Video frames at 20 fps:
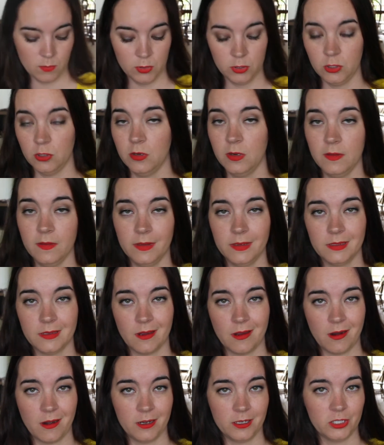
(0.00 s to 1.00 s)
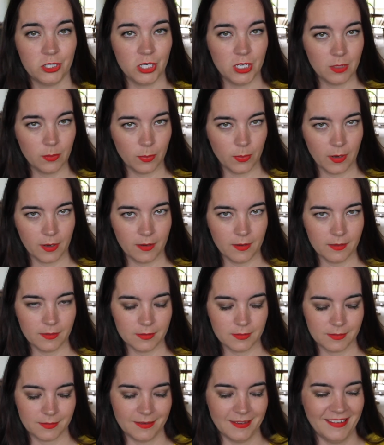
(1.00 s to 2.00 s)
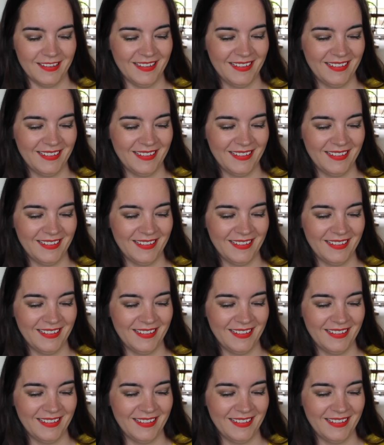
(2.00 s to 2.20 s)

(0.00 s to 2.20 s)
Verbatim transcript: majority of these are cheek products.